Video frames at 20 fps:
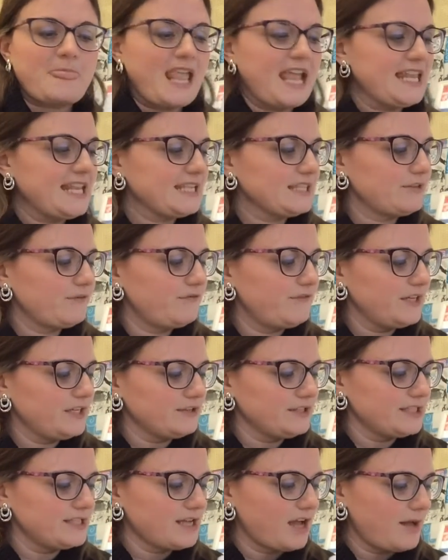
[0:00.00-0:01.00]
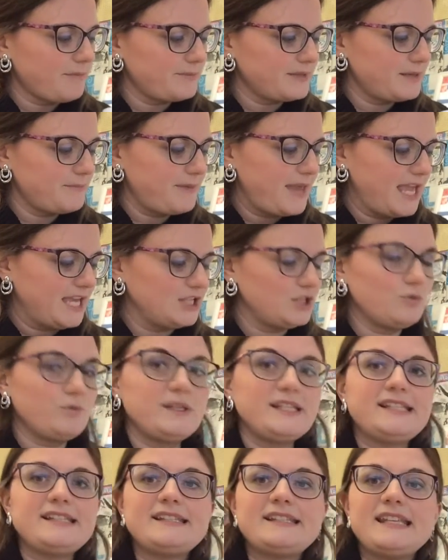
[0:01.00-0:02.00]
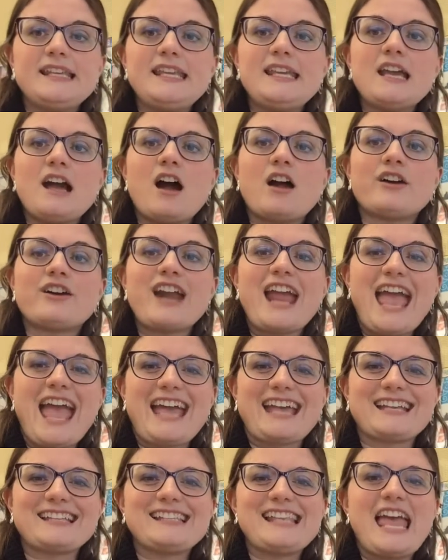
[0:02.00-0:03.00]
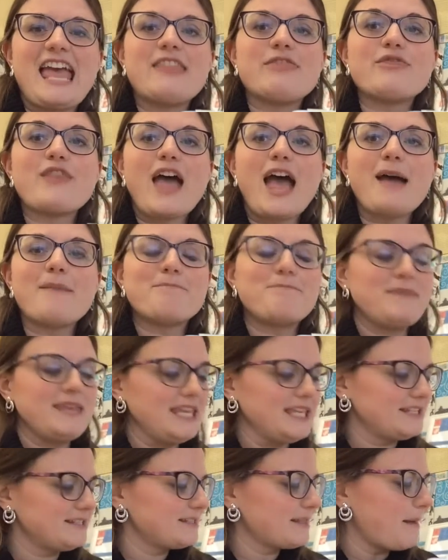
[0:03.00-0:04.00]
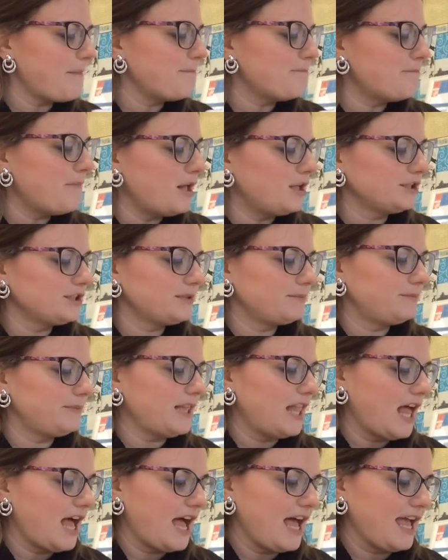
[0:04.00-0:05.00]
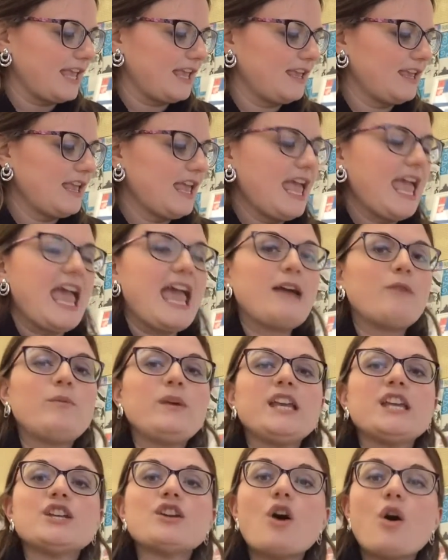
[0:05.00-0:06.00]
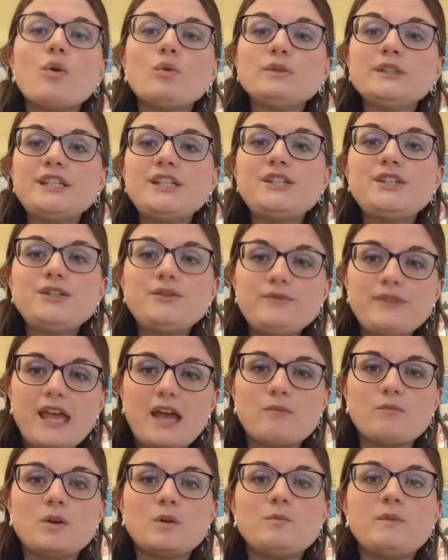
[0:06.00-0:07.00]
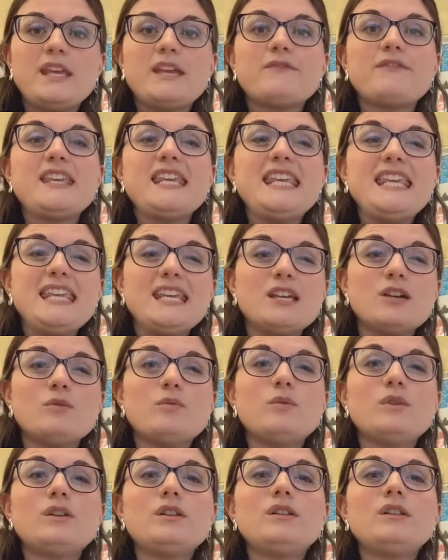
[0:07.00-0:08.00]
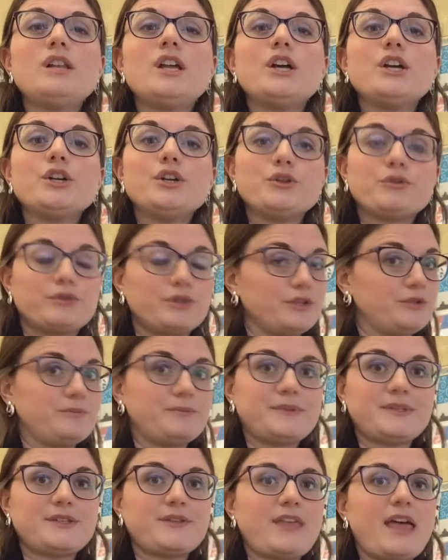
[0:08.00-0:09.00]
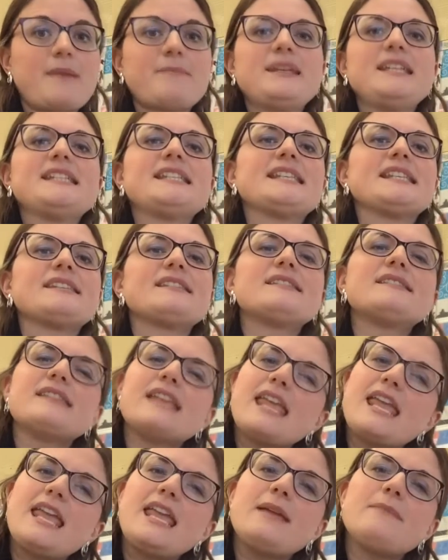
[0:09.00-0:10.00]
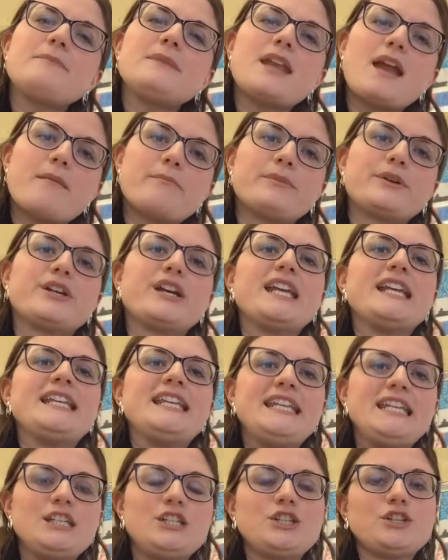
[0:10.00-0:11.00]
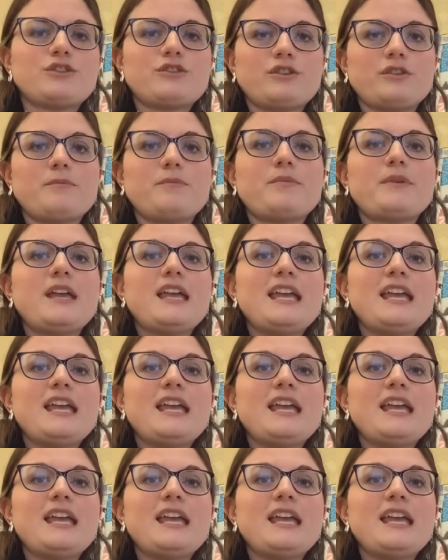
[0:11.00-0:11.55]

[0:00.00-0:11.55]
And at the very top of the page, we see our X, and that means multiply. And we can only do that when we have equal groups. So that means the same number in each group.